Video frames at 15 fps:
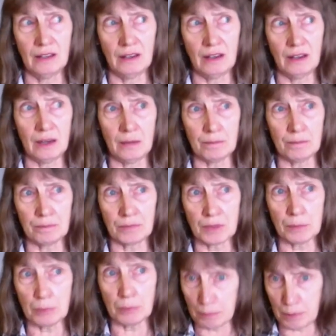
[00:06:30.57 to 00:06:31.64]
um, the
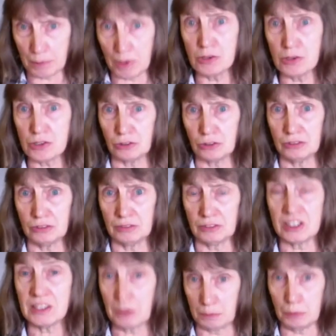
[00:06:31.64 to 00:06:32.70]
proposal,
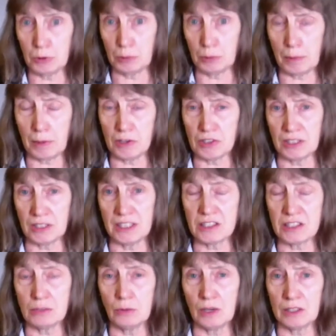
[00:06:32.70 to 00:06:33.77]
so put the proposal into
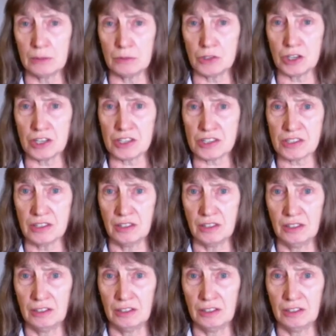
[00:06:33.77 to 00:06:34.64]
the Wellcome Trust